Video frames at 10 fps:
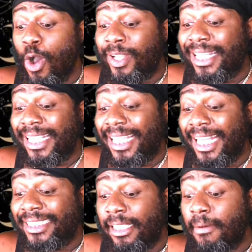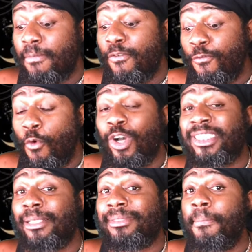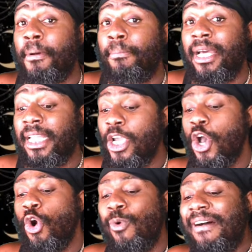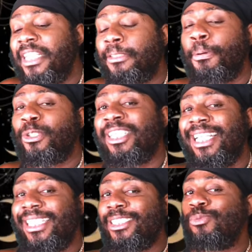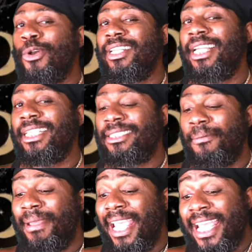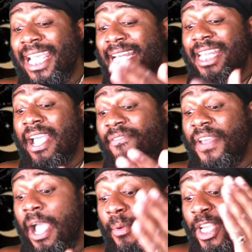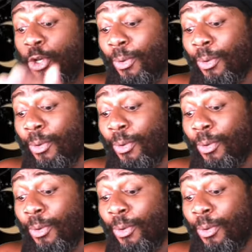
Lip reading: working against them for some type of money. Whoever this person is working against them, man, they're very